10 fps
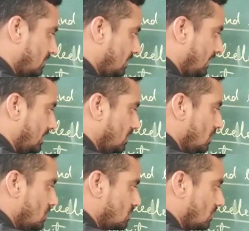
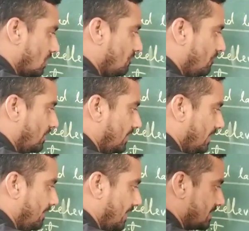Right. So come for
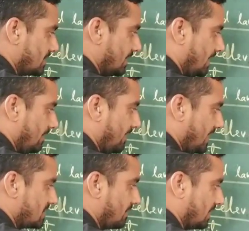demerits.
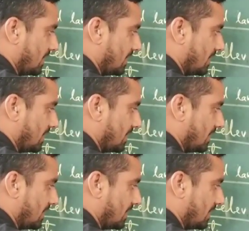Demerits